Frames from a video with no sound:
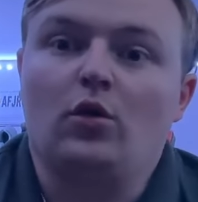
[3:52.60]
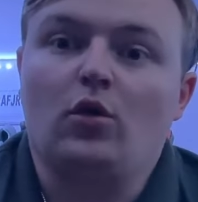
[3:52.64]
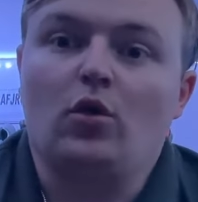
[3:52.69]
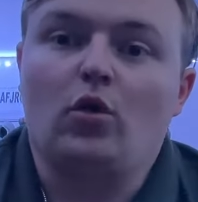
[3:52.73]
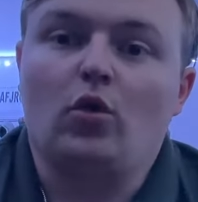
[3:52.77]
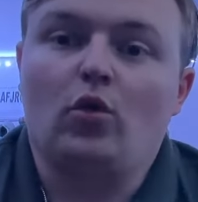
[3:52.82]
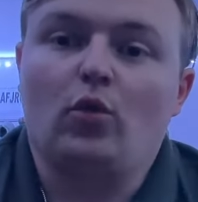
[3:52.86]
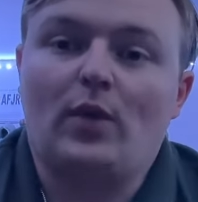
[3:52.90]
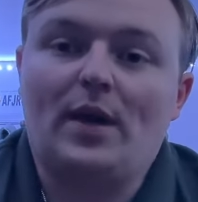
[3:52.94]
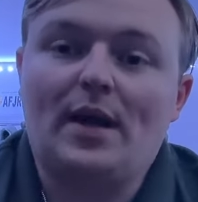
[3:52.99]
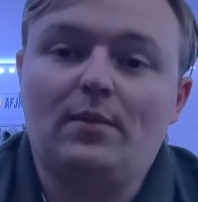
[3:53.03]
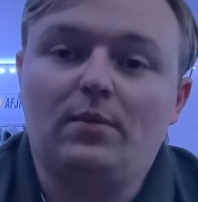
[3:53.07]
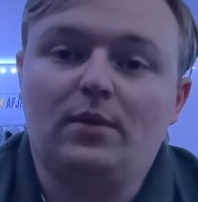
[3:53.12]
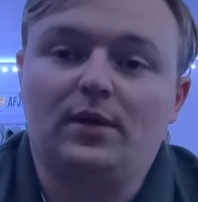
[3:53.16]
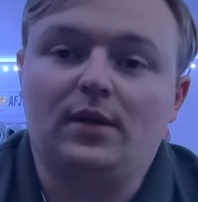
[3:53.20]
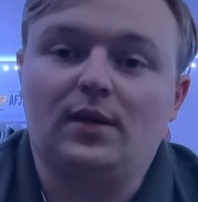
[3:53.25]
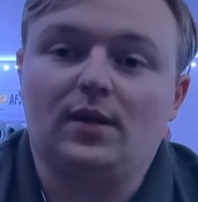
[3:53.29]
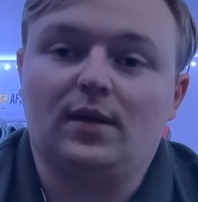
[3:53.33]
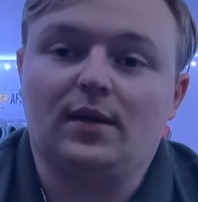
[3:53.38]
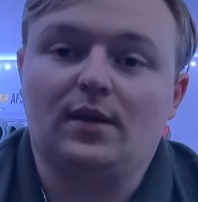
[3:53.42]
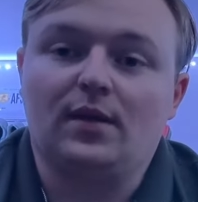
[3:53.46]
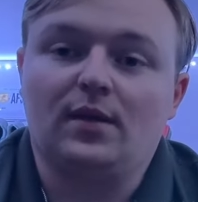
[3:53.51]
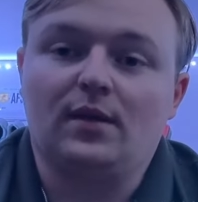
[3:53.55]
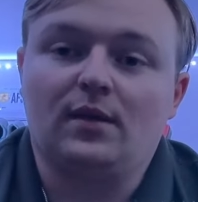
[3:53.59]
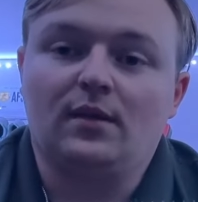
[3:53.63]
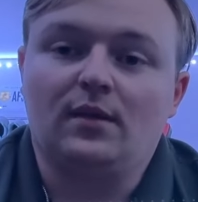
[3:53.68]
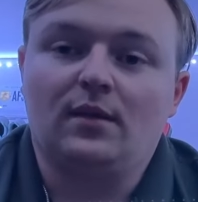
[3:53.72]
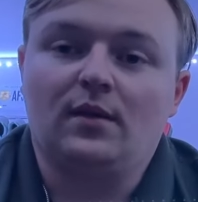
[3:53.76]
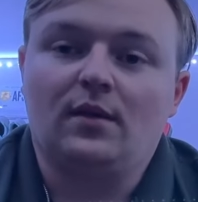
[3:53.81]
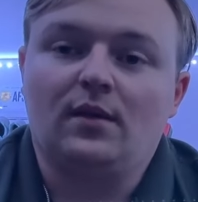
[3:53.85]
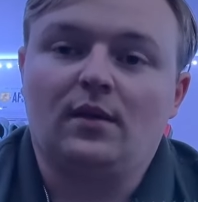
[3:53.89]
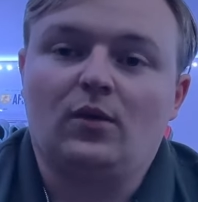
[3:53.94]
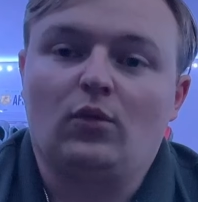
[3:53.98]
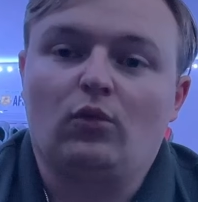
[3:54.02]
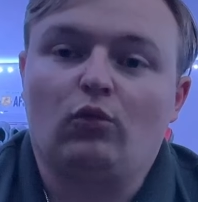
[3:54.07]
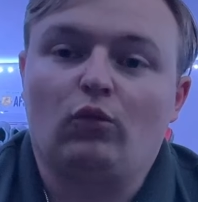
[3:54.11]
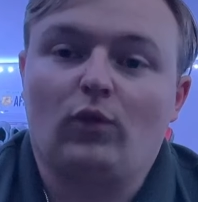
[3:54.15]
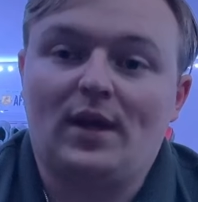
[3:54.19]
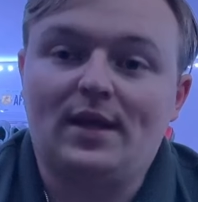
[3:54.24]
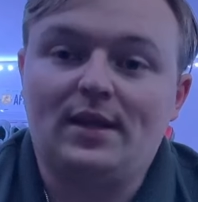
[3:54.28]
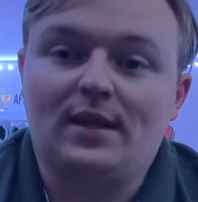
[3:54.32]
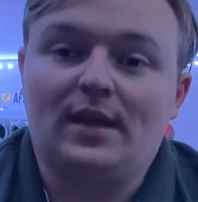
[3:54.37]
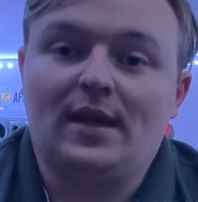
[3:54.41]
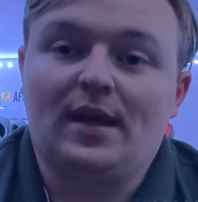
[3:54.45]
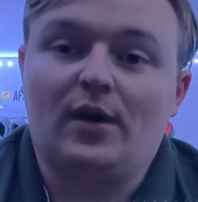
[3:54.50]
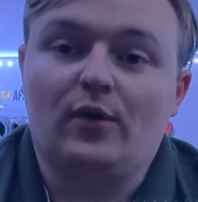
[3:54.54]
Grab a Gun, right
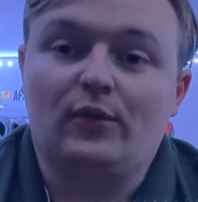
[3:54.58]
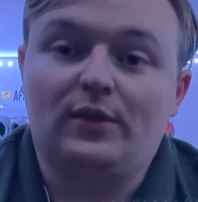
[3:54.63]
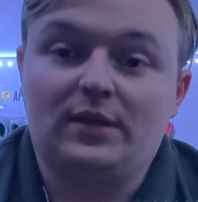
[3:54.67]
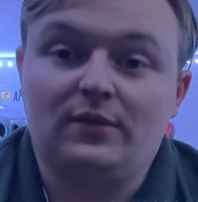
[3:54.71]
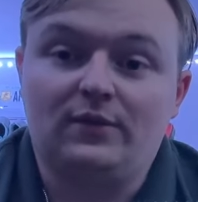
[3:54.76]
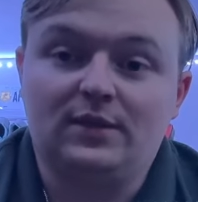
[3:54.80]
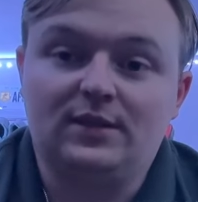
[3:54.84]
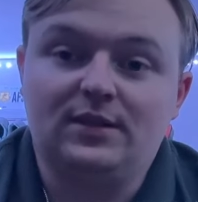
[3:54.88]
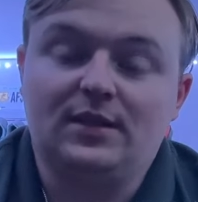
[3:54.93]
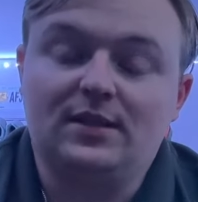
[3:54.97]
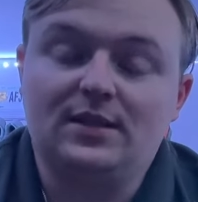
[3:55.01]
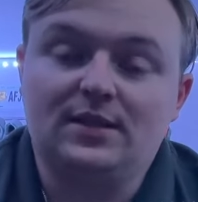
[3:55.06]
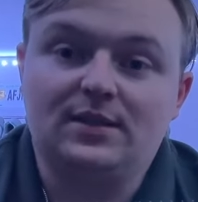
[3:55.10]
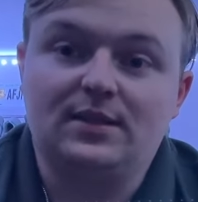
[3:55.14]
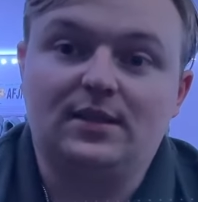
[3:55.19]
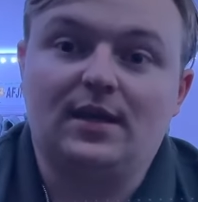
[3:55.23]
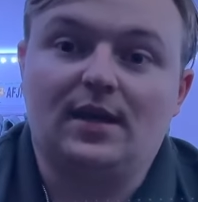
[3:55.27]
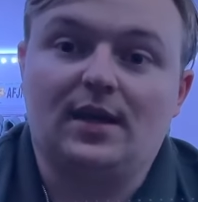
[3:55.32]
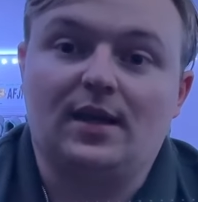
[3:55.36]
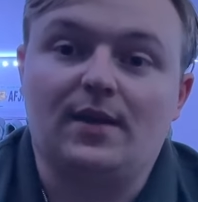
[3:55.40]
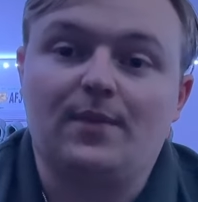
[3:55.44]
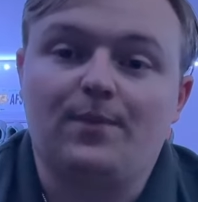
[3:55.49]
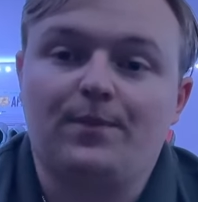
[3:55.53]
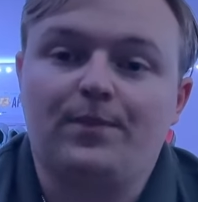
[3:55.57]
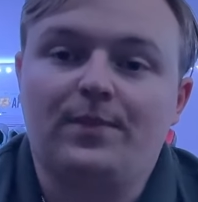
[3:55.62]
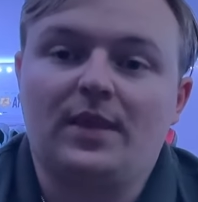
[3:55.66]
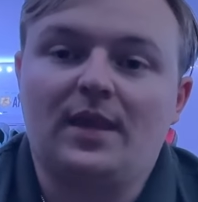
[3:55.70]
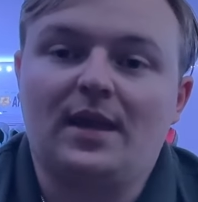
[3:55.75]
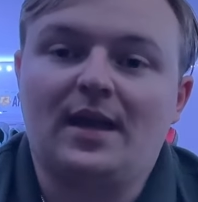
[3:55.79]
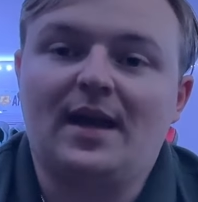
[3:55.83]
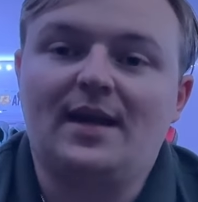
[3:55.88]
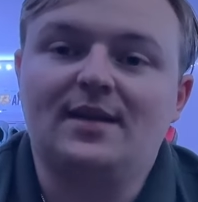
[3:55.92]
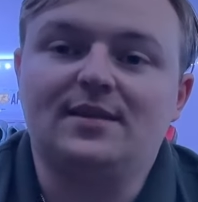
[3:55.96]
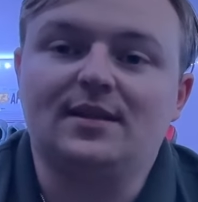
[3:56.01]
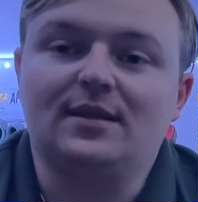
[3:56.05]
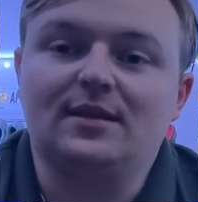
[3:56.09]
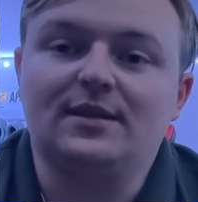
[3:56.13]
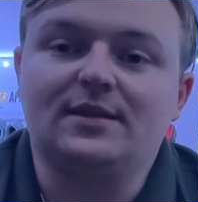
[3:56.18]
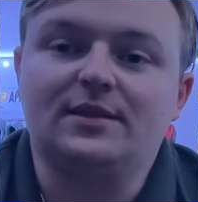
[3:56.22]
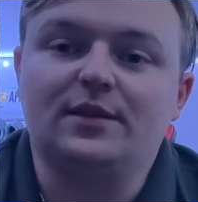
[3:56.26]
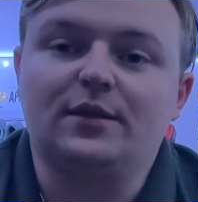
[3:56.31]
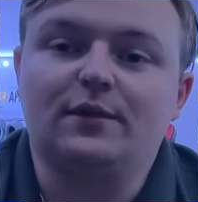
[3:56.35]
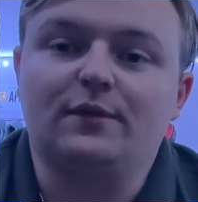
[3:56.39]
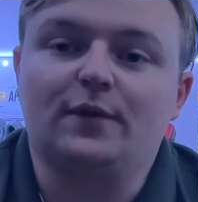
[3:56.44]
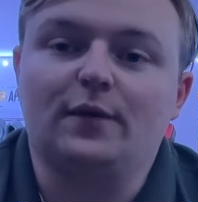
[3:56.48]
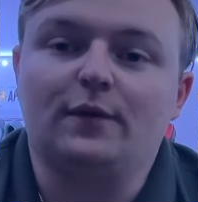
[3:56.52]
now, even to this day, has it
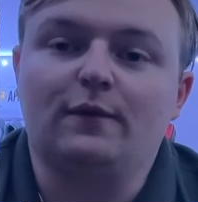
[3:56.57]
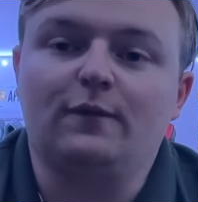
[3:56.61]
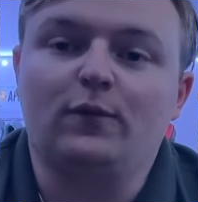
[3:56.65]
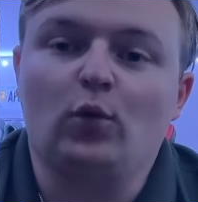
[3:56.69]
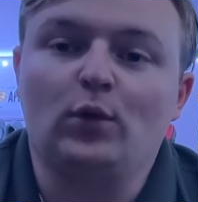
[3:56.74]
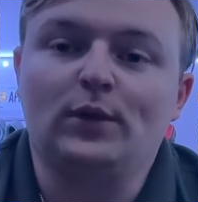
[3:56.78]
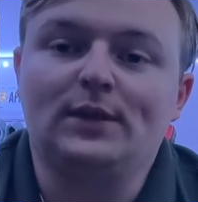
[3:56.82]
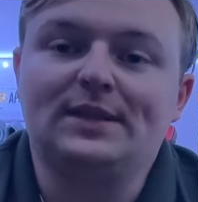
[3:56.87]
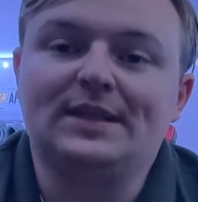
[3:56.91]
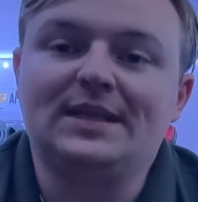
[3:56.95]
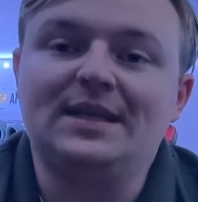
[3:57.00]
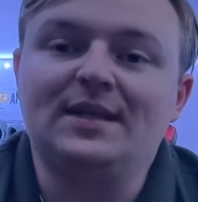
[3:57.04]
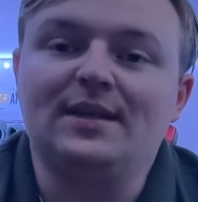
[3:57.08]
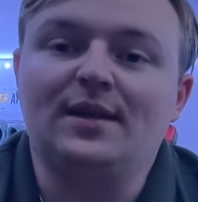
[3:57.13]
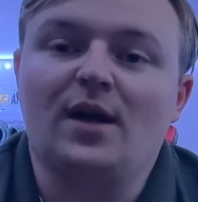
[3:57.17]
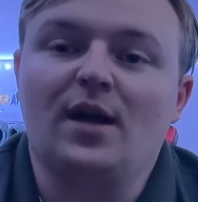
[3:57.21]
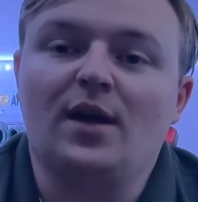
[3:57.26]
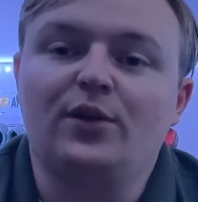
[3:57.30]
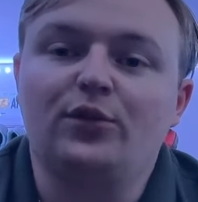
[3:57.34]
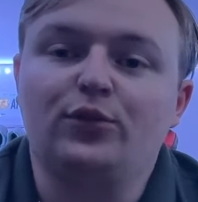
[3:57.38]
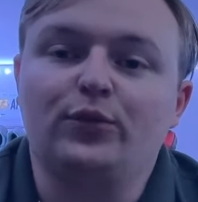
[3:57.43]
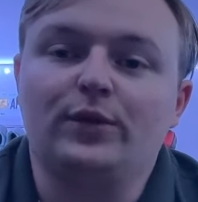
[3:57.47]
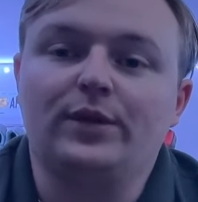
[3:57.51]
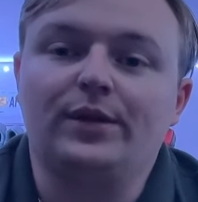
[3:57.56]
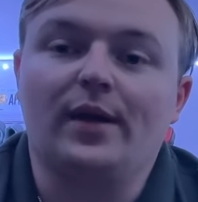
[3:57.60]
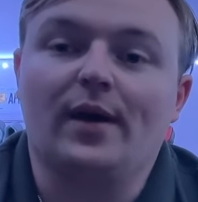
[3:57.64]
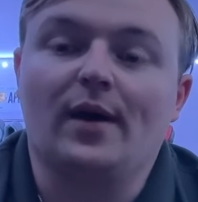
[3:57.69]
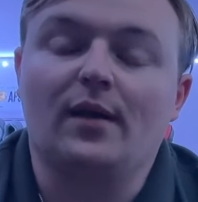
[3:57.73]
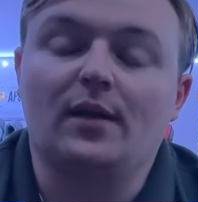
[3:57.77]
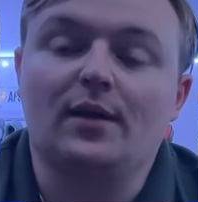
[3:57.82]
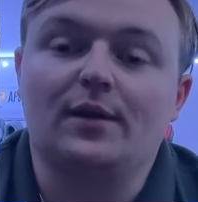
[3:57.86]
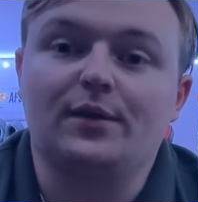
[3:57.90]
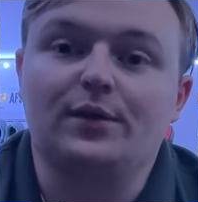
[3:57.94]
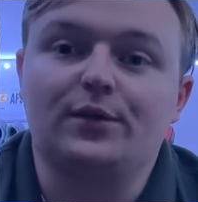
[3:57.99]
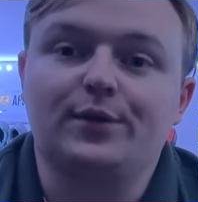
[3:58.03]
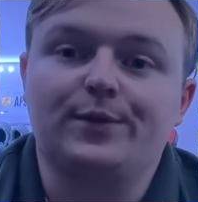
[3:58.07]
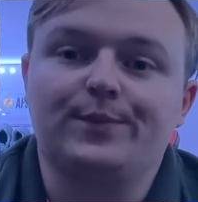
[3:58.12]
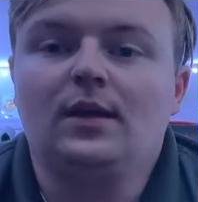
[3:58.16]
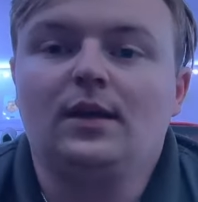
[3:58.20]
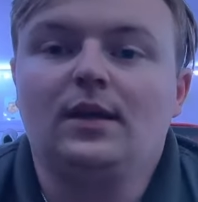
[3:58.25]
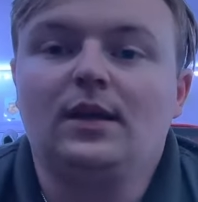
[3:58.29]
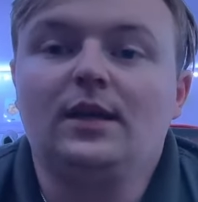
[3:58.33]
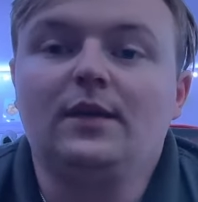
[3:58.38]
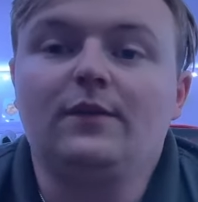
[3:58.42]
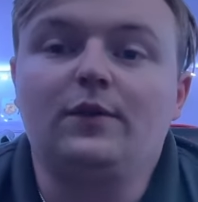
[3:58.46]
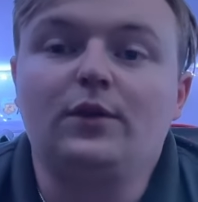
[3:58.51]
listed for $1,400.
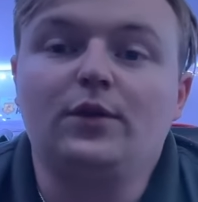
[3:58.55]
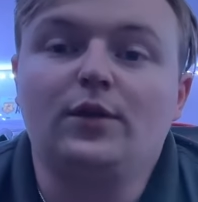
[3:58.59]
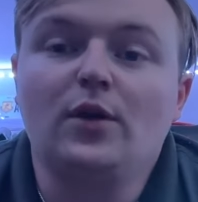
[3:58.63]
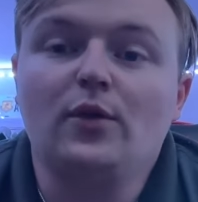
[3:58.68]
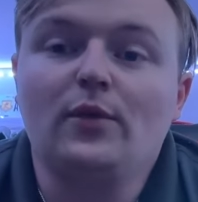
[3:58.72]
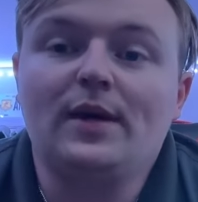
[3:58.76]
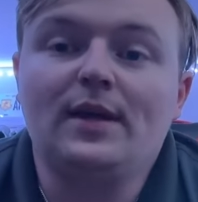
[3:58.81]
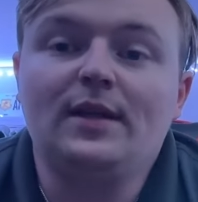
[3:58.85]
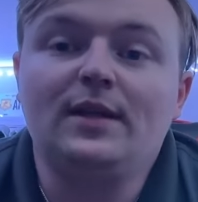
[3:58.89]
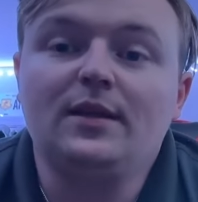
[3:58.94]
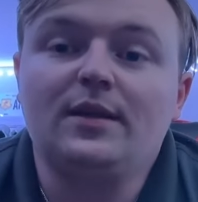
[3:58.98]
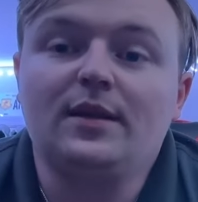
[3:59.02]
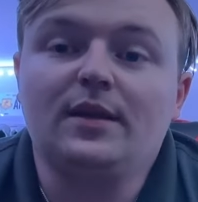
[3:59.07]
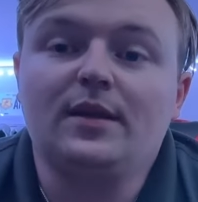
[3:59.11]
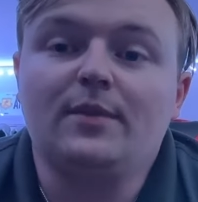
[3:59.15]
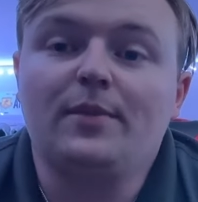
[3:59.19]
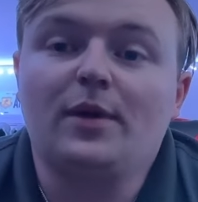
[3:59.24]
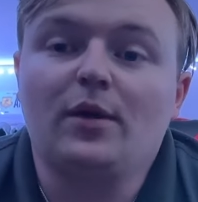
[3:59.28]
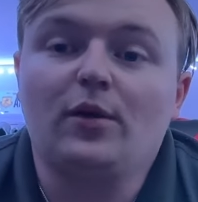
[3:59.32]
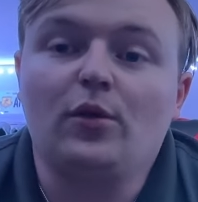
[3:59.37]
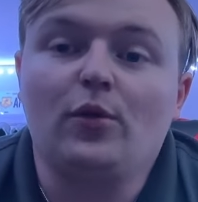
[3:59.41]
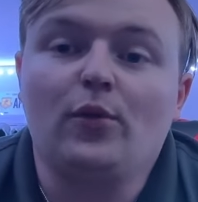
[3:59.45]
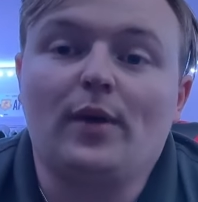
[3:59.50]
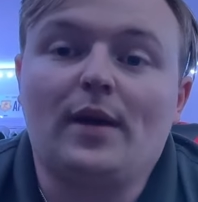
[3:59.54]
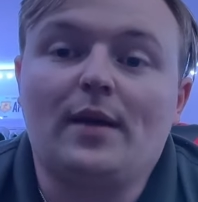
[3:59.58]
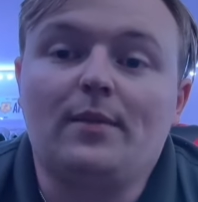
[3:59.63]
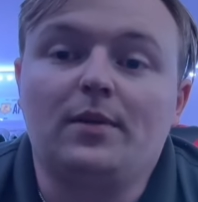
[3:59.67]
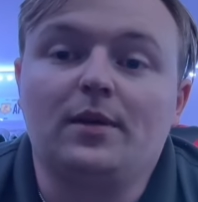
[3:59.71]
If you know anything about Grab a